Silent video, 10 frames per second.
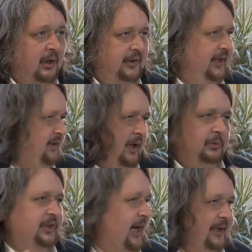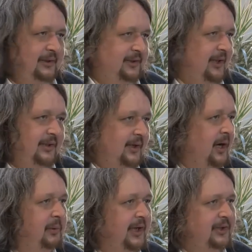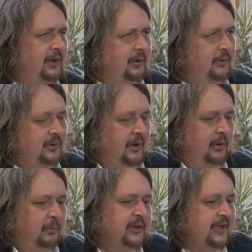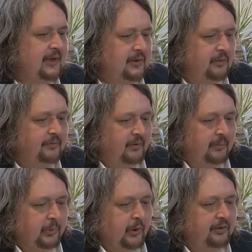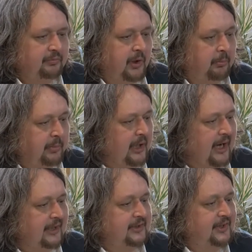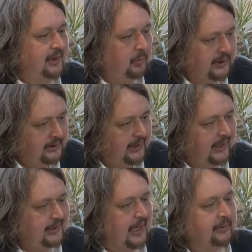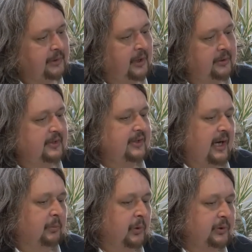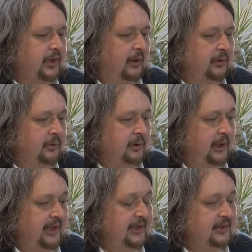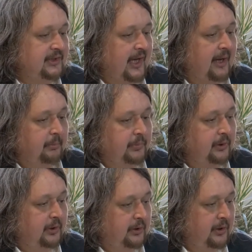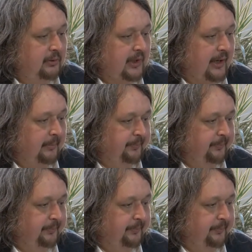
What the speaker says: There's no challenges, no issues, no potential for improvement. But actually, when you get down and understand what's going on at each step, you can do that.